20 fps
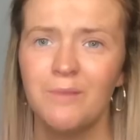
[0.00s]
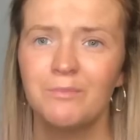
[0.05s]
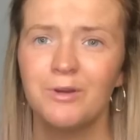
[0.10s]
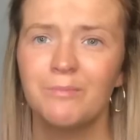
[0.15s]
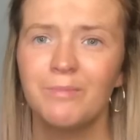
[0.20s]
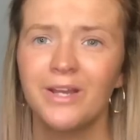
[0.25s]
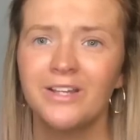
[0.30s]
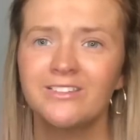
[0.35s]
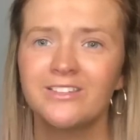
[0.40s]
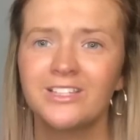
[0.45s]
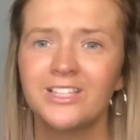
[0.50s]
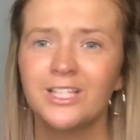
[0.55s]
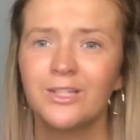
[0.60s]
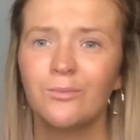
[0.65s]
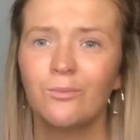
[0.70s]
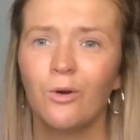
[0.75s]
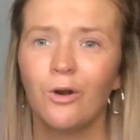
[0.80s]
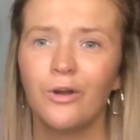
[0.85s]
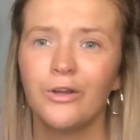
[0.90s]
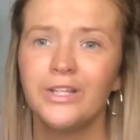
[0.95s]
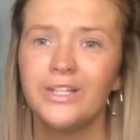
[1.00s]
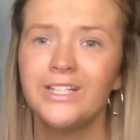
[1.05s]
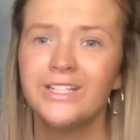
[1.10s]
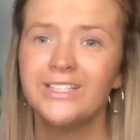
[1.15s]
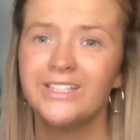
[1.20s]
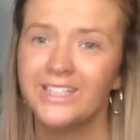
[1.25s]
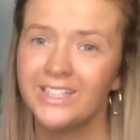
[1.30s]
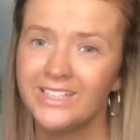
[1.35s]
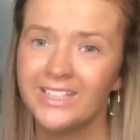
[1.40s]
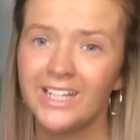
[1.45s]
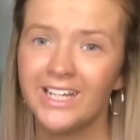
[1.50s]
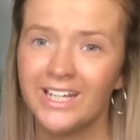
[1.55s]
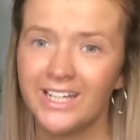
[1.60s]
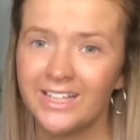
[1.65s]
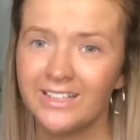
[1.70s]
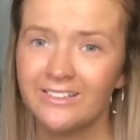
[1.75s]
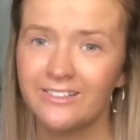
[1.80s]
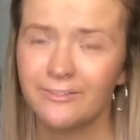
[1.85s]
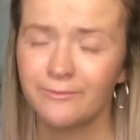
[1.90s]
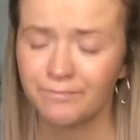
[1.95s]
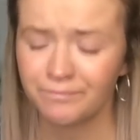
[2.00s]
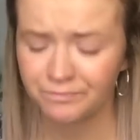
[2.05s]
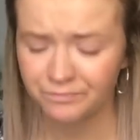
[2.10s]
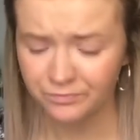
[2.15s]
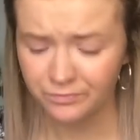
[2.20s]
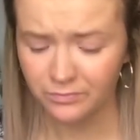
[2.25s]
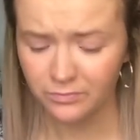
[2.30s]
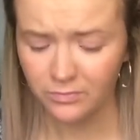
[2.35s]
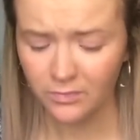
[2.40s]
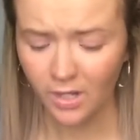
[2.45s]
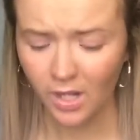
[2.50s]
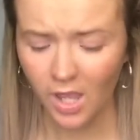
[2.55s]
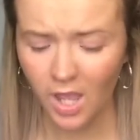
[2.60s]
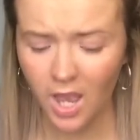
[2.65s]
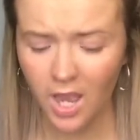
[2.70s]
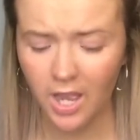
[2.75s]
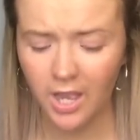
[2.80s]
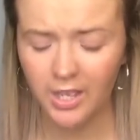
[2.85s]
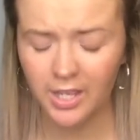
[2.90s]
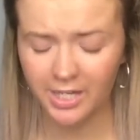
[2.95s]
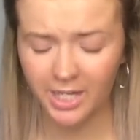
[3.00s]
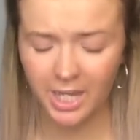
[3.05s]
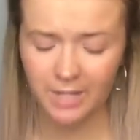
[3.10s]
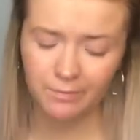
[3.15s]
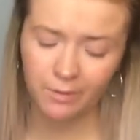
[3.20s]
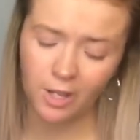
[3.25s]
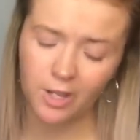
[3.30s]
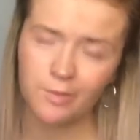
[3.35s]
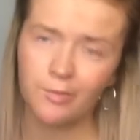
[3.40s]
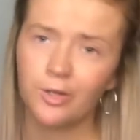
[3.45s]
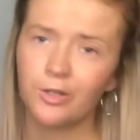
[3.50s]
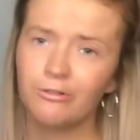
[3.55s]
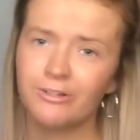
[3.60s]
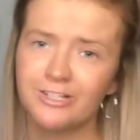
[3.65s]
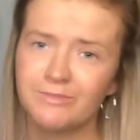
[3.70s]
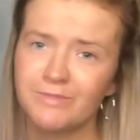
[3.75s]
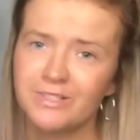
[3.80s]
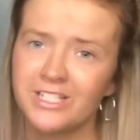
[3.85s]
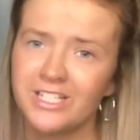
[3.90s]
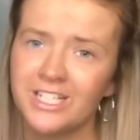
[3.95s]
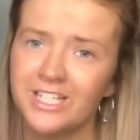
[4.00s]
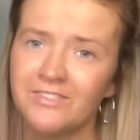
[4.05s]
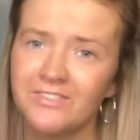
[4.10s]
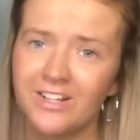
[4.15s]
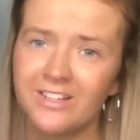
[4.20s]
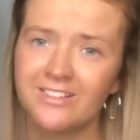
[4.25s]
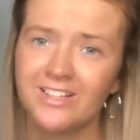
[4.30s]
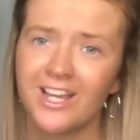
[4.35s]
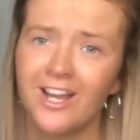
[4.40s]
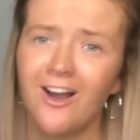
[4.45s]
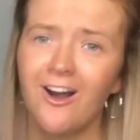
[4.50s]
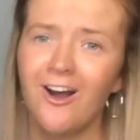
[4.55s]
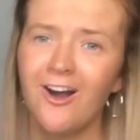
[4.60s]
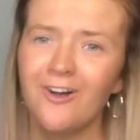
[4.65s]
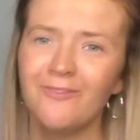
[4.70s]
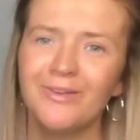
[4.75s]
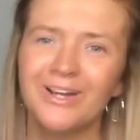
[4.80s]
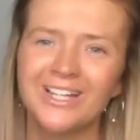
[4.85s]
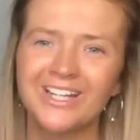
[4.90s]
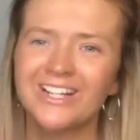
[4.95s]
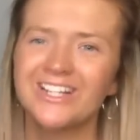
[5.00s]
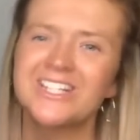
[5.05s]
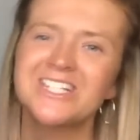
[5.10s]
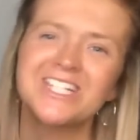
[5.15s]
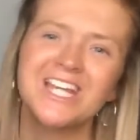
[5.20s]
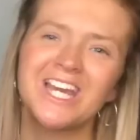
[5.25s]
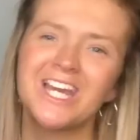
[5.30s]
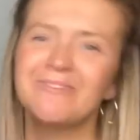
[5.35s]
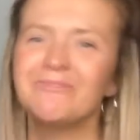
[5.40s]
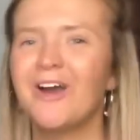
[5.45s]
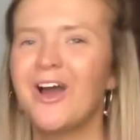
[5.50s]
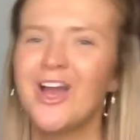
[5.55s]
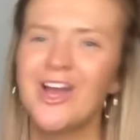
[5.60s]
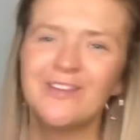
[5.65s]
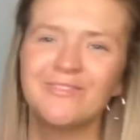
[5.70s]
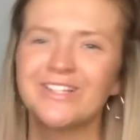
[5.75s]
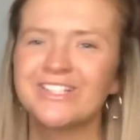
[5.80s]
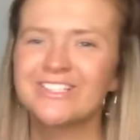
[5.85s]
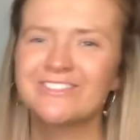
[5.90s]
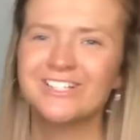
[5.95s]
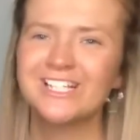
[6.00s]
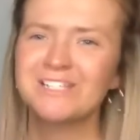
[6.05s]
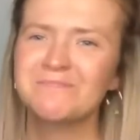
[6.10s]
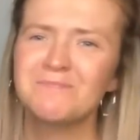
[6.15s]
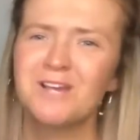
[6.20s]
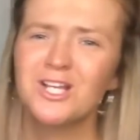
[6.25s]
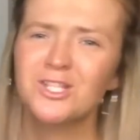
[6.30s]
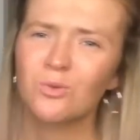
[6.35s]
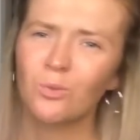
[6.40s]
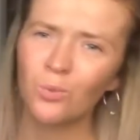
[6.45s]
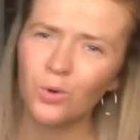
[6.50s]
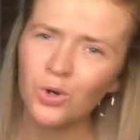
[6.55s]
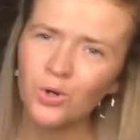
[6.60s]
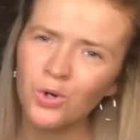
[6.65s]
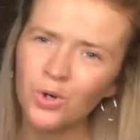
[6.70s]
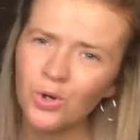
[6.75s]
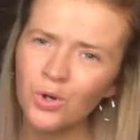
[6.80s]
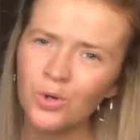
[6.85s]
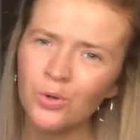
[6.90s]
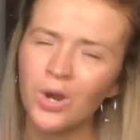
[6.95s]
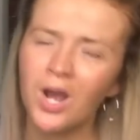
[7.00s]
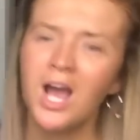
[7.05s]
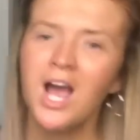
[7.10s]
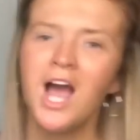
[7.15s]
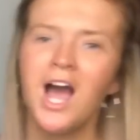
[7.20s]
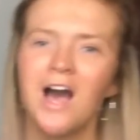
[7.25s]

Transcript: But basically what he did is, I came home on Christmas Eve and I was like, oh my gosh, yeah, I'm home, it's Christmas, woo!